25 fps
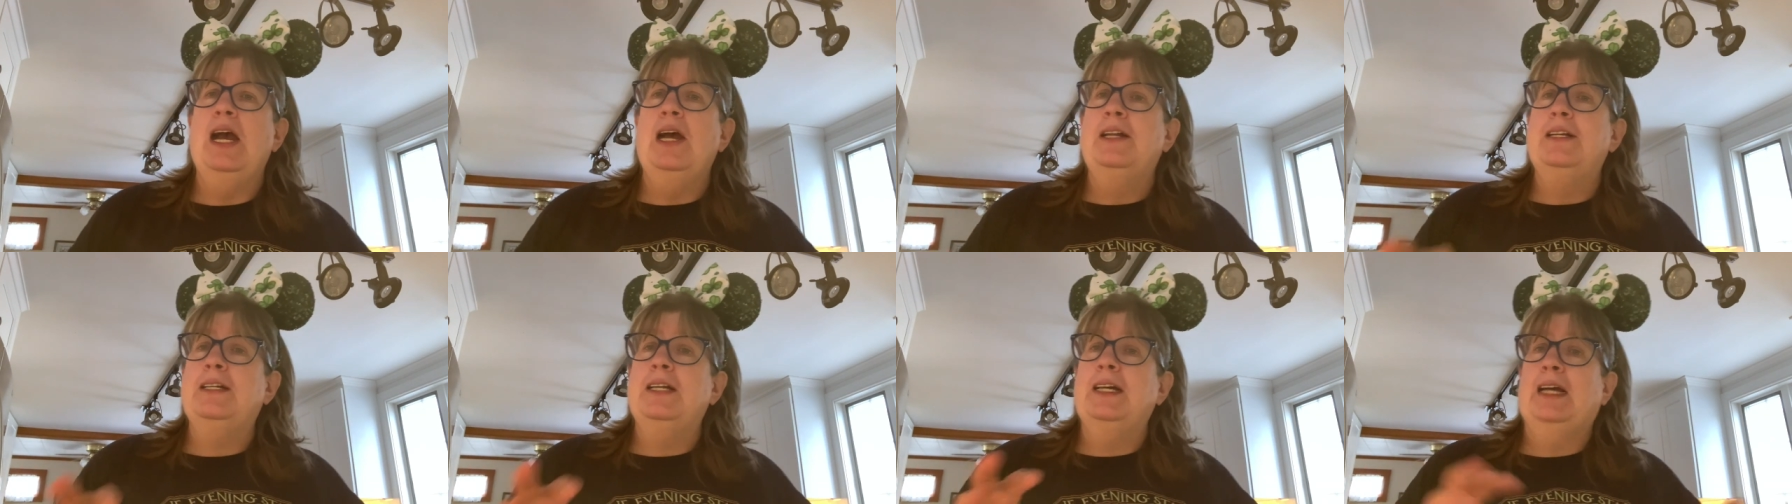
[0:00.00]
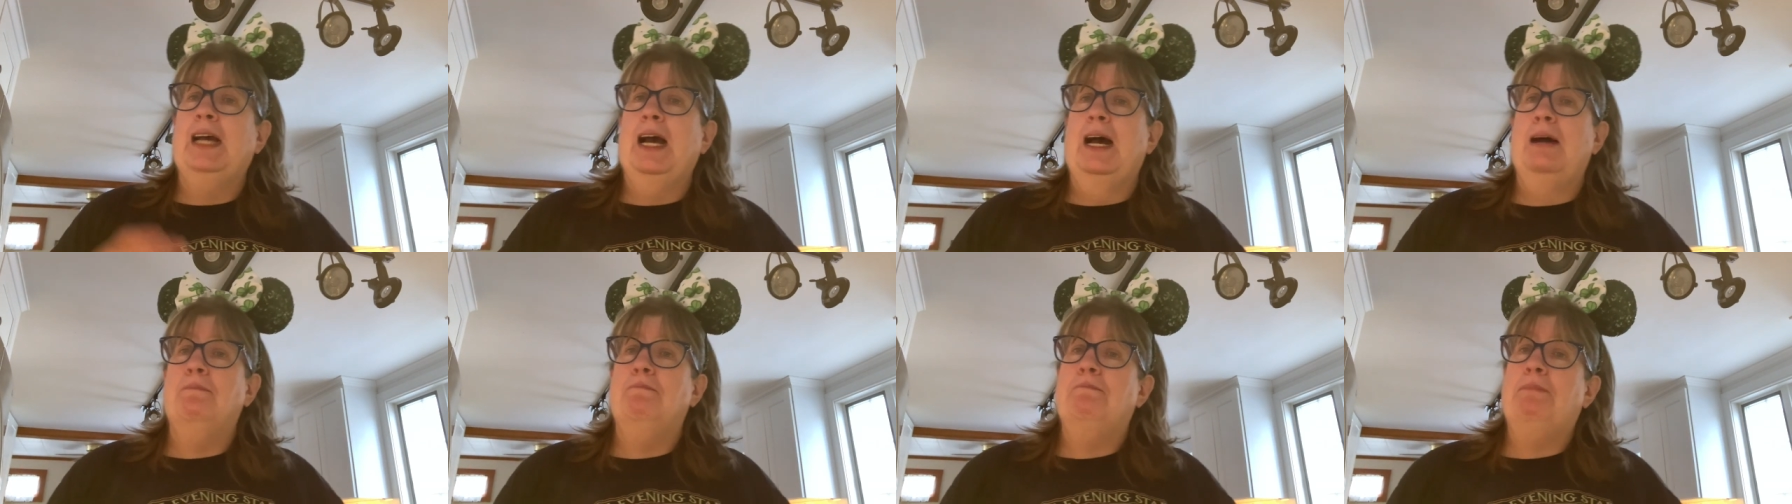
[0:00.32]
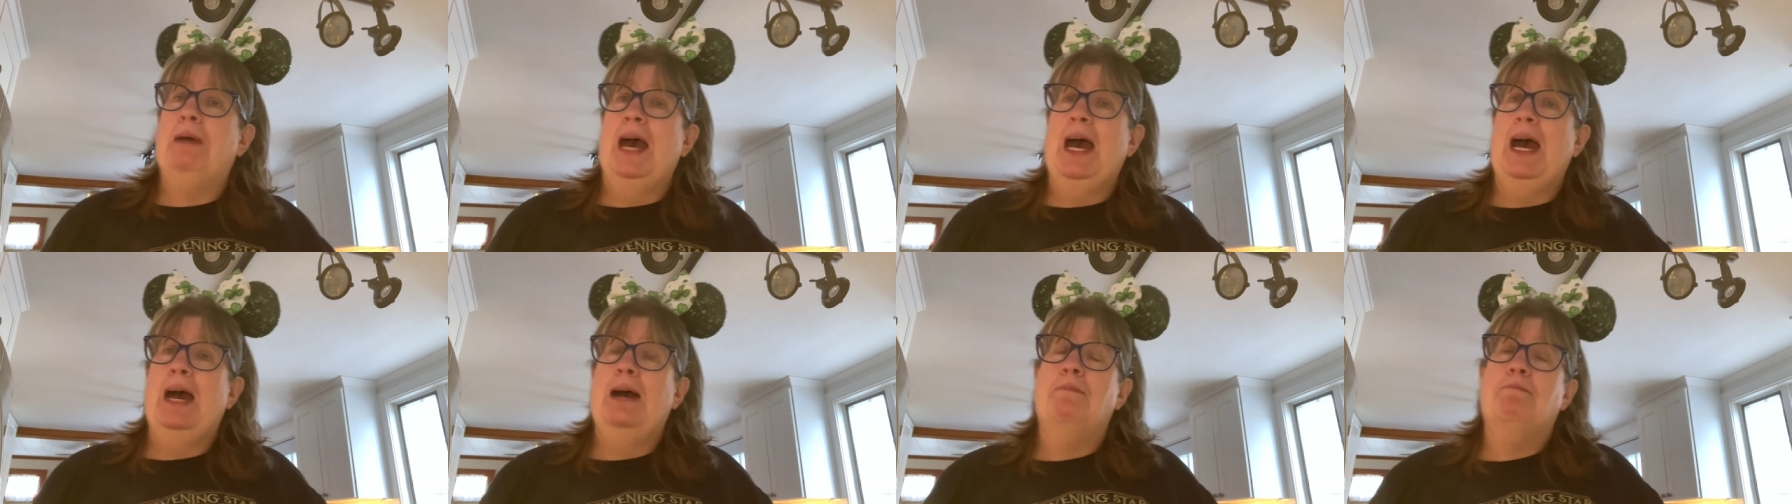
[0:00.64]
to
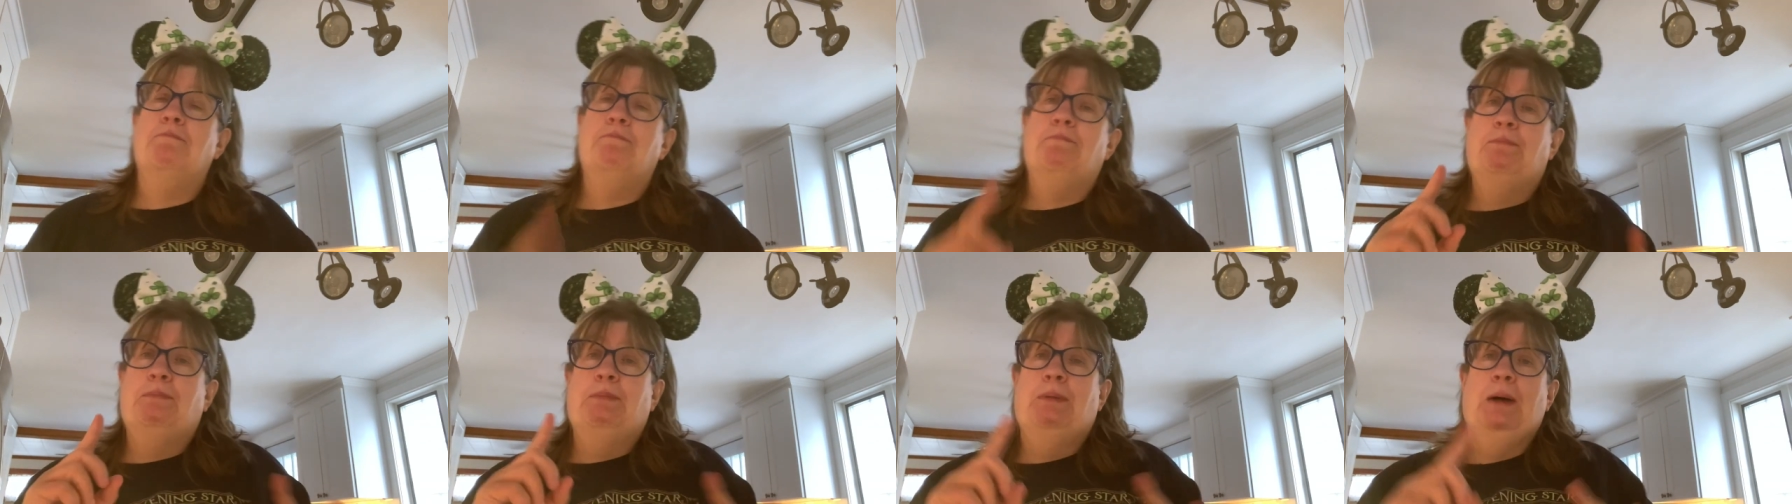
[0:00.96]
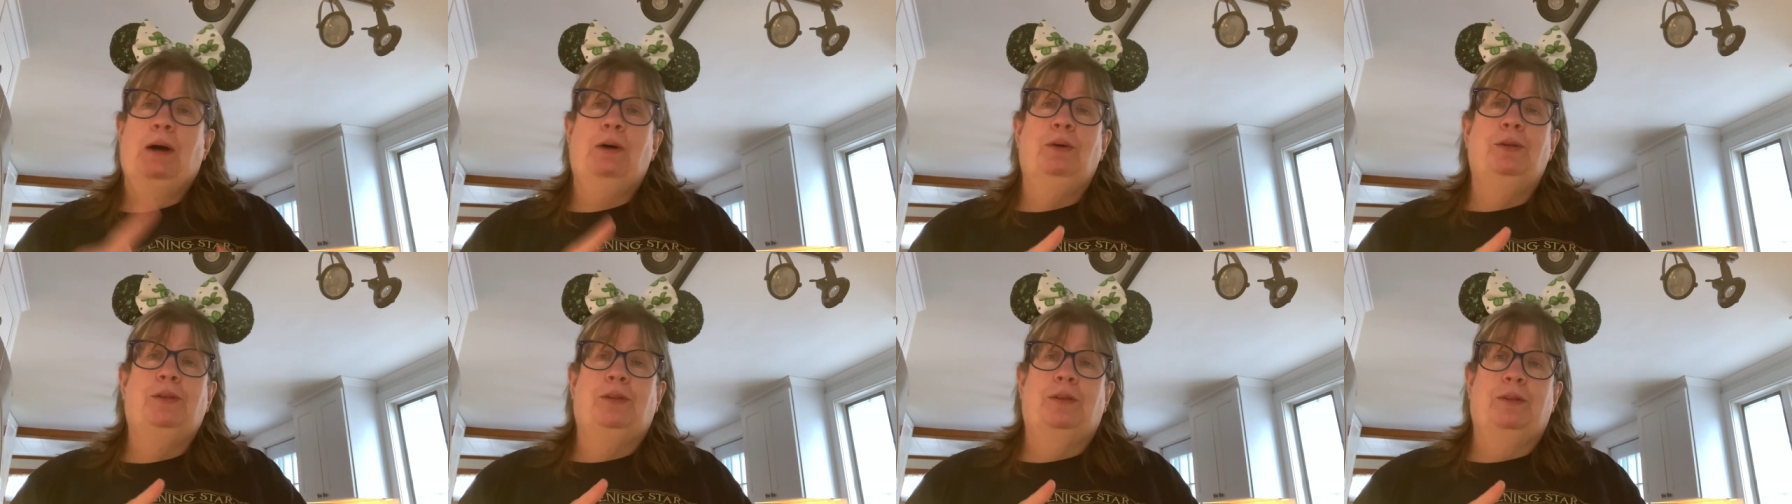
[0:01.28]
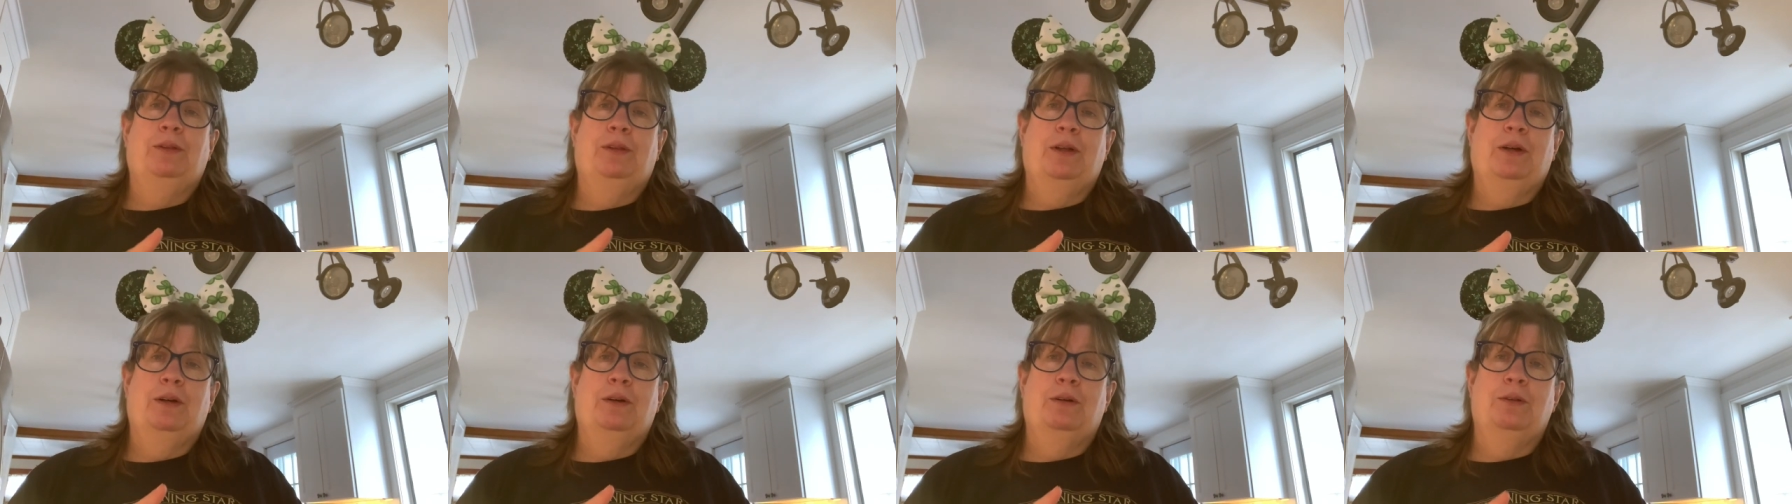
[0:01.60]
combat both
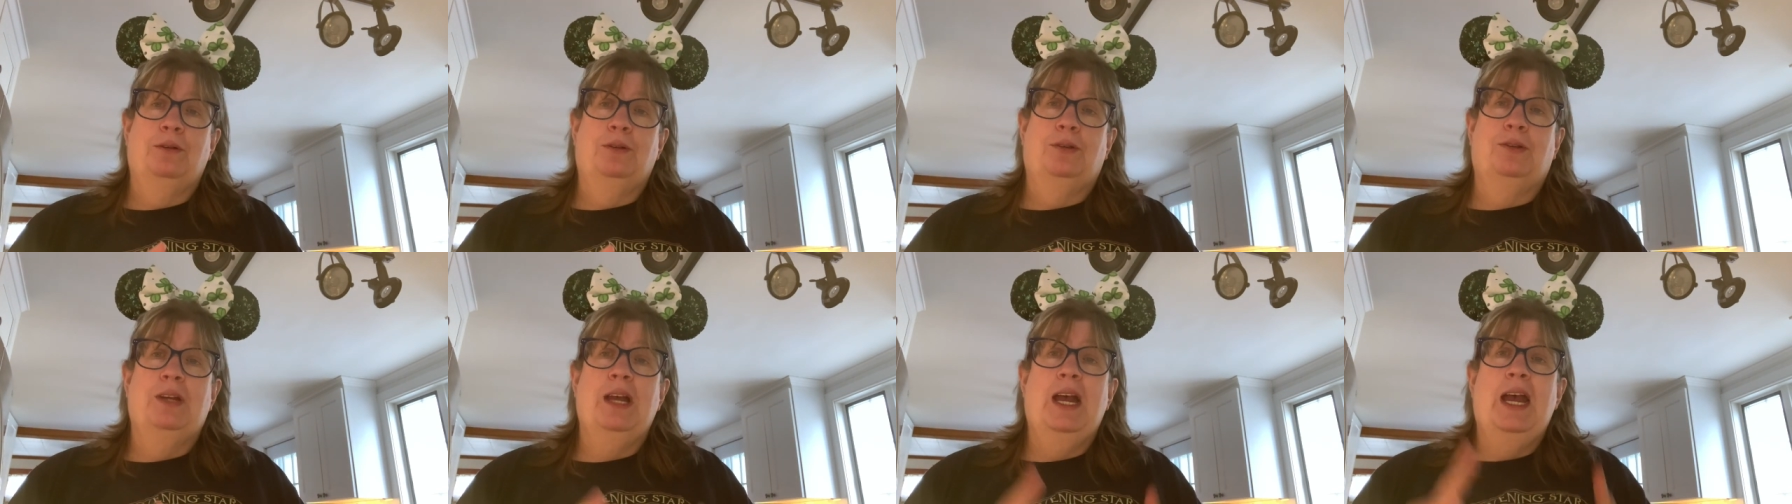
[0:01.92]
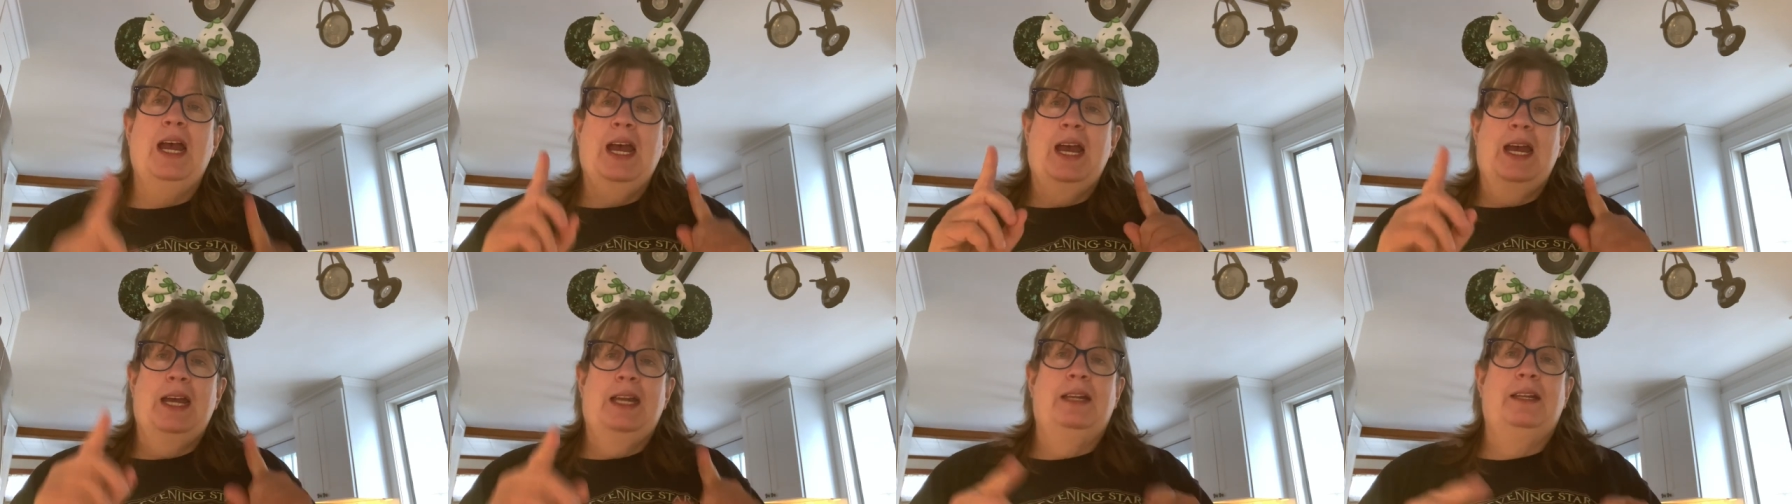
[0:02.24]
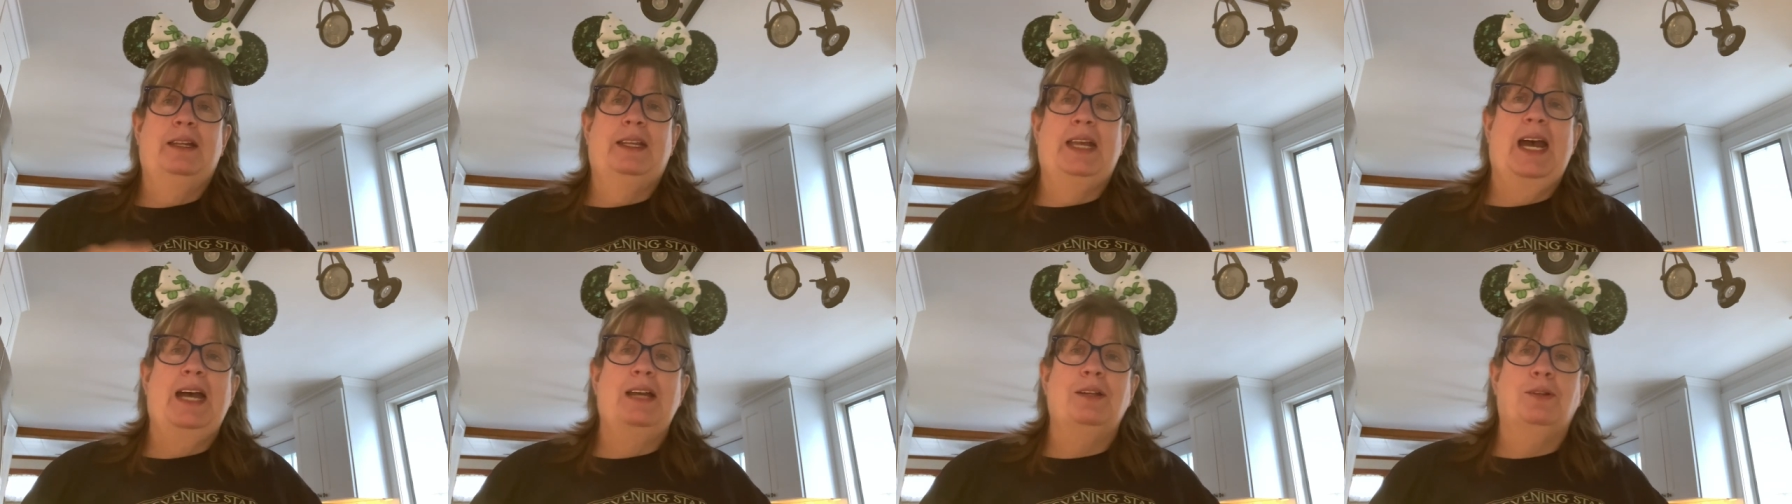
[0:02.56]
of those.
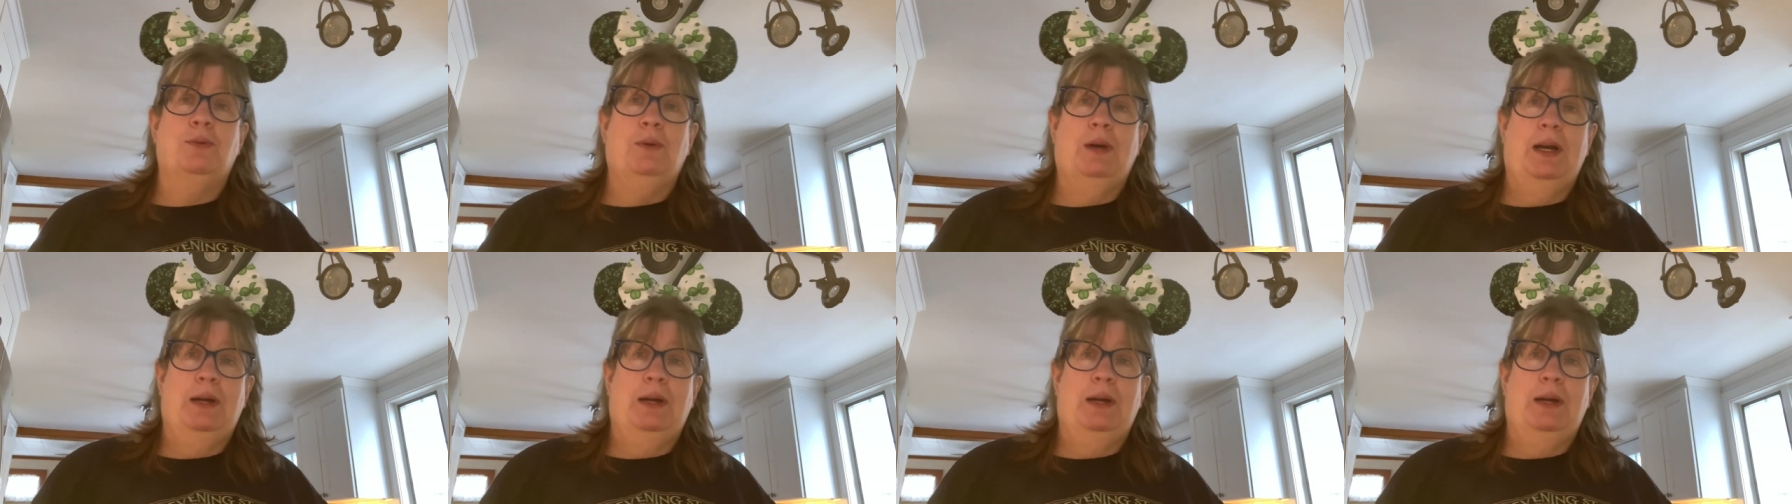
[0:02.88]
And that's what